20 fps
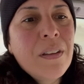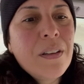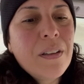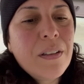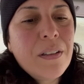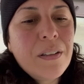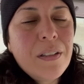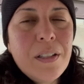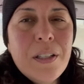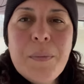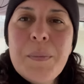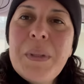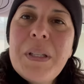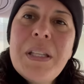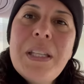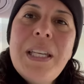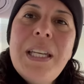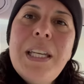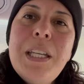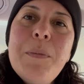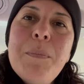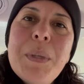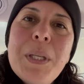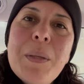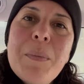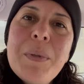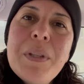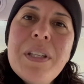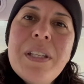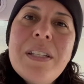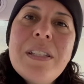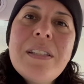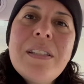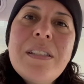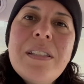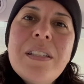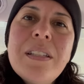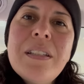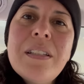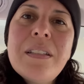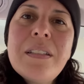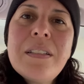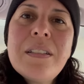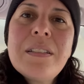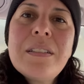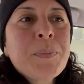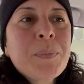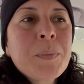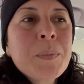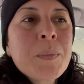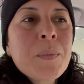um, clean, minimalist, uh,